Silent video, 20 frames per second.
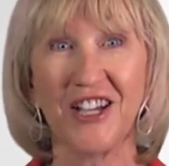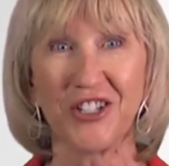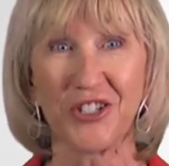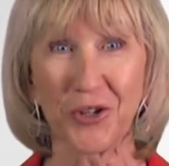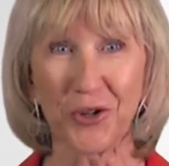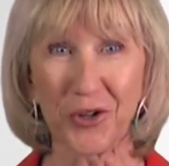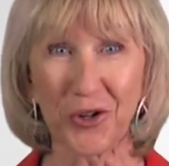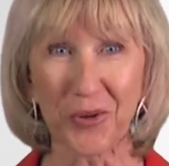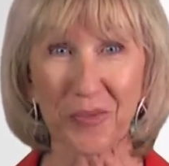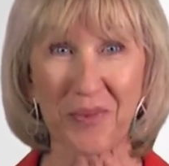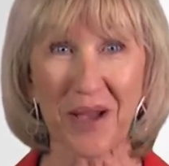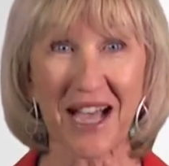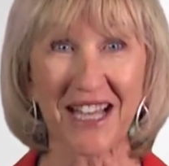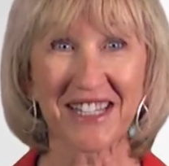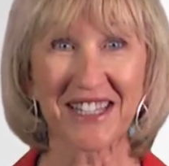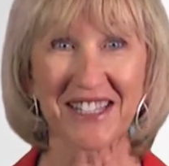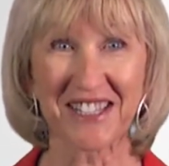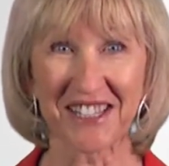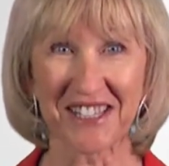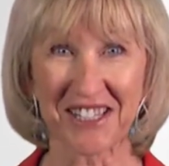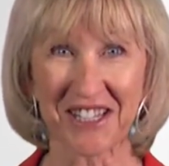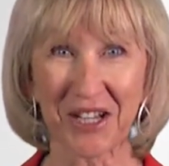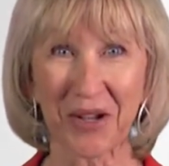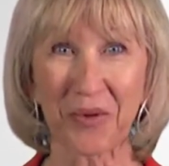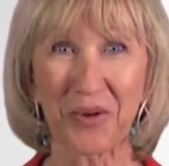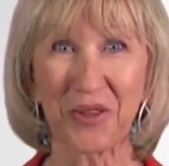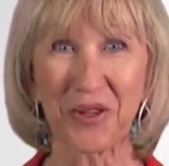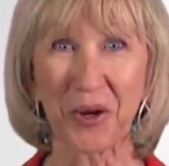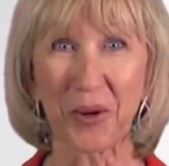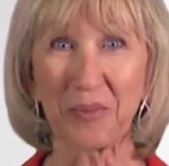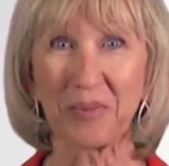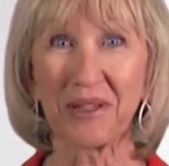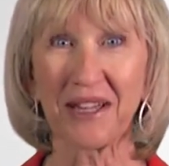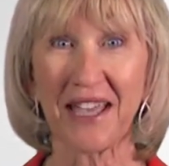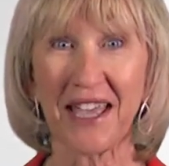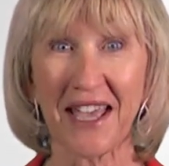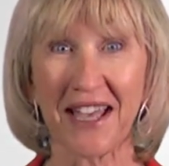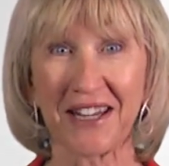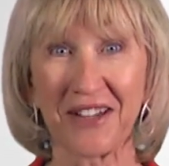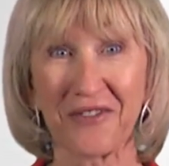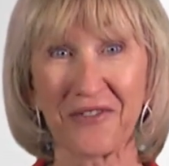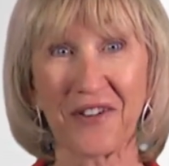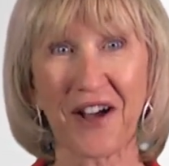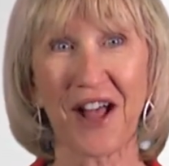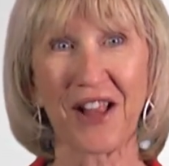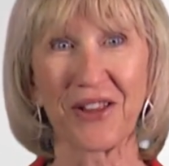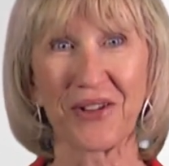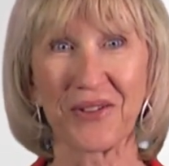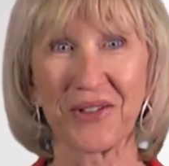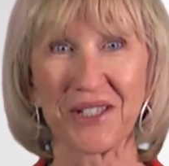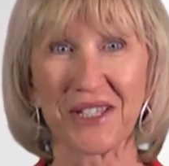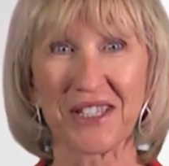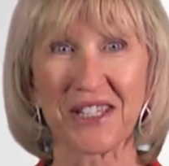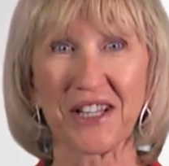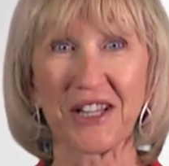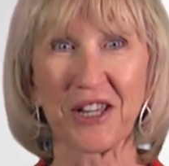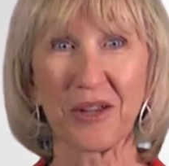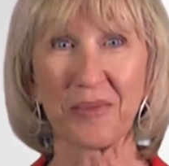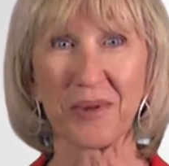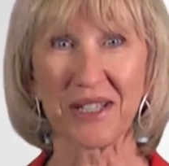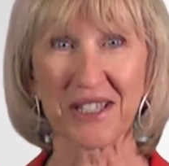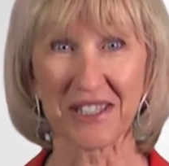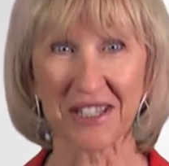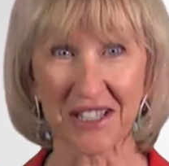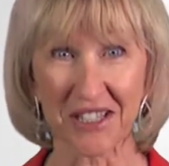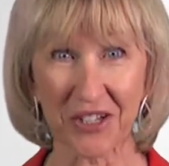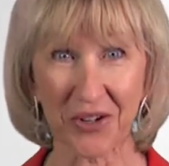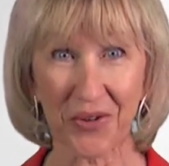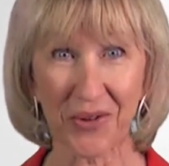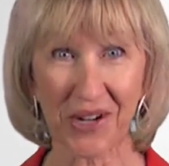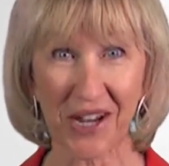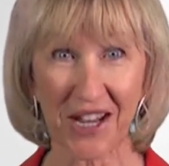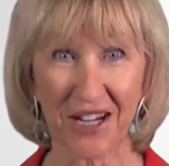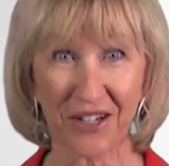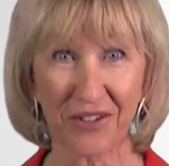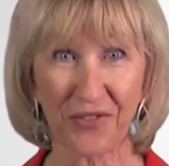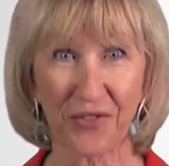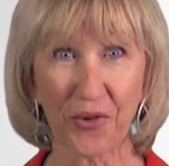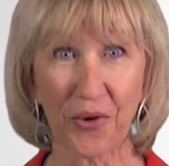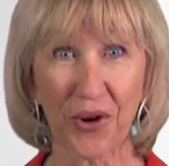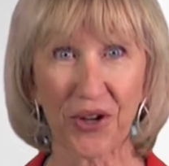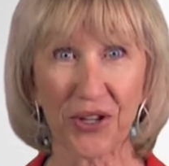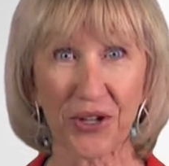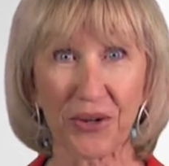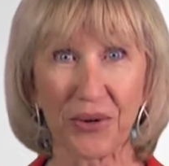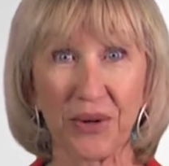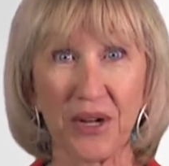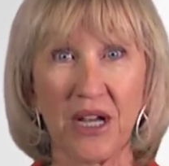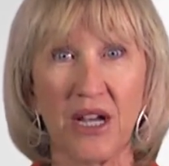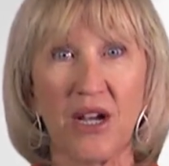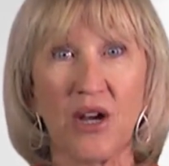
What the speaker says: Do your best to stick with your plan and follow the syllabus that's created for you.